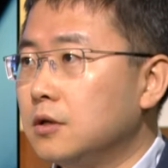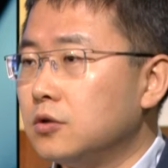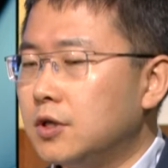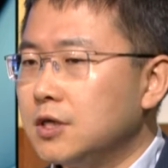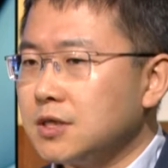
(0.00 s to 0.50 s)

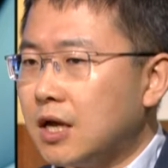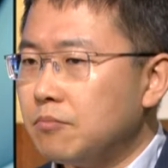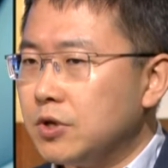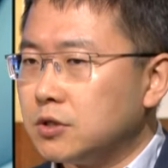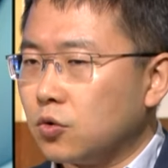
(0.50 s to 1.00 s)
So this can
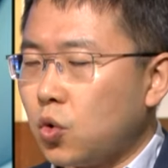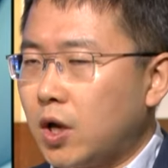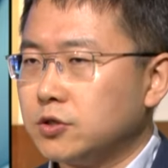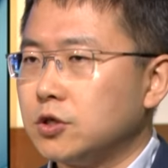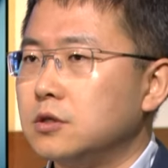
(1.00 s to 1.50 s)
be the
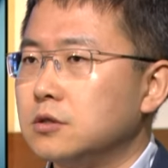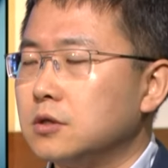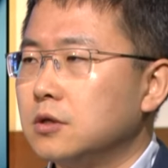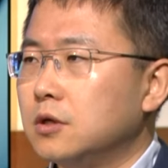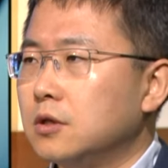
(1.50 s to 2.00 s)

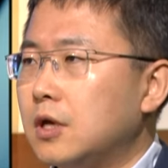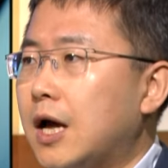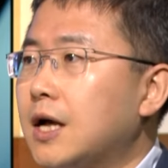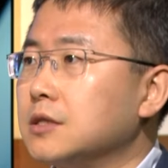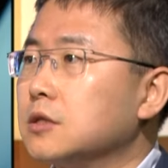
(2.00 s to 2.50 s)
questions they
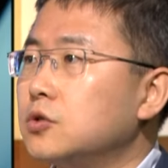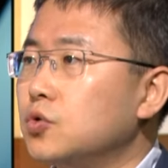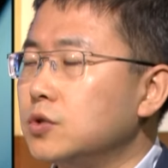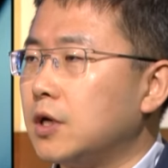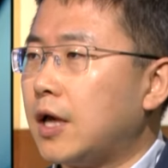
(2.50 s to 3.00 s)
ask
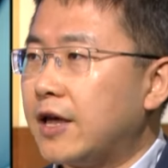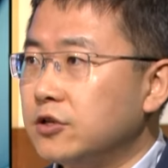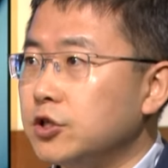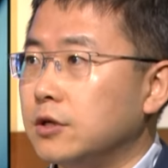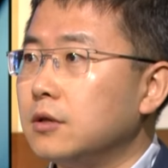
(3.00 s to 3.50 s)
to the
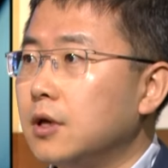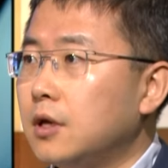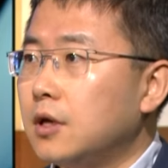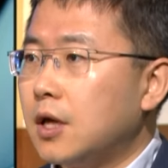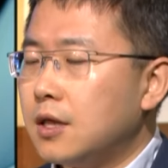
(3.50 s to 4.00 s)
engine,
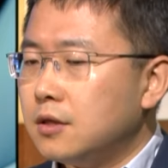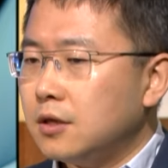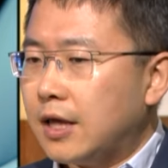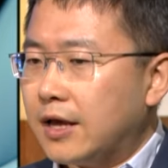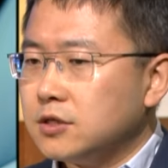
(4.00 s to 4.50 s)
and
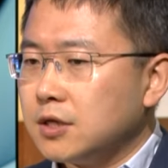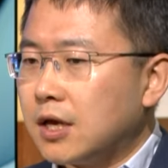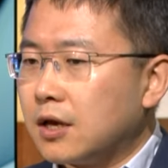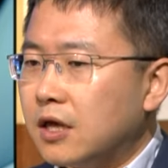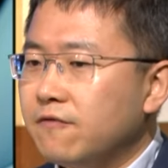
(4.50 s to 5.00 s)
then the engine
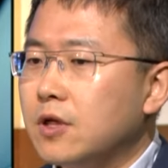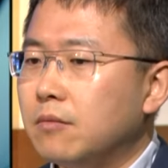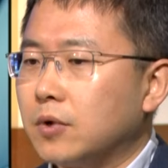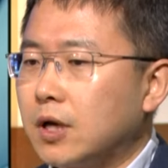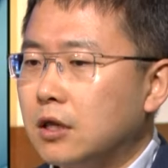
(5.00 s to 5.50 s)
can give
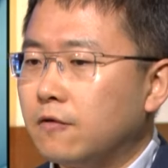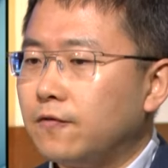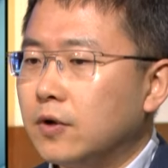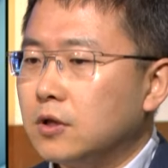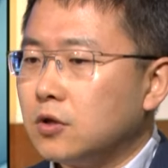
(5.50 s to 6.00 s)
them kind of
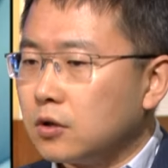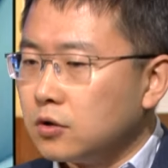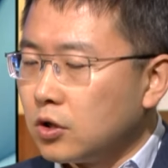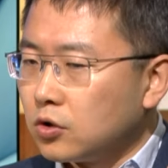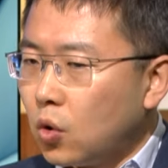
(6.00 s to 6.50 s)

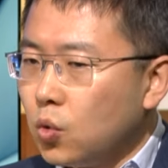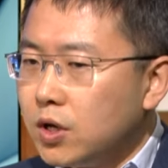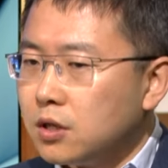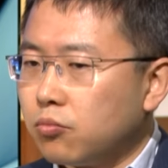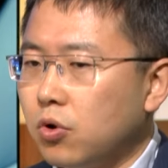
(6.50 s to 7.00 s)
not
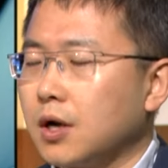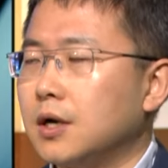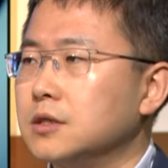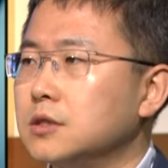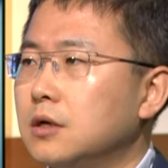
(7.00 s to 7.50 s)
only the product
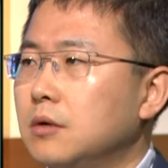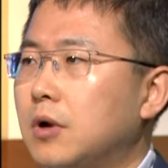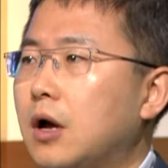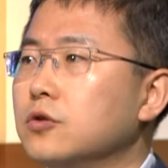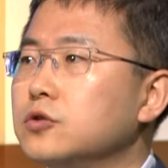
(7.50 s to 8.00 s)
list,
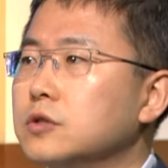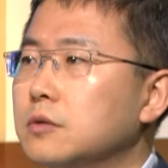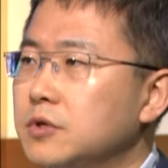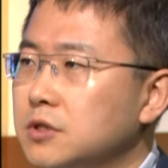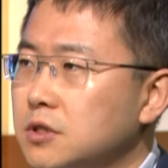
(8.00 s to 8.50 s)
but also the business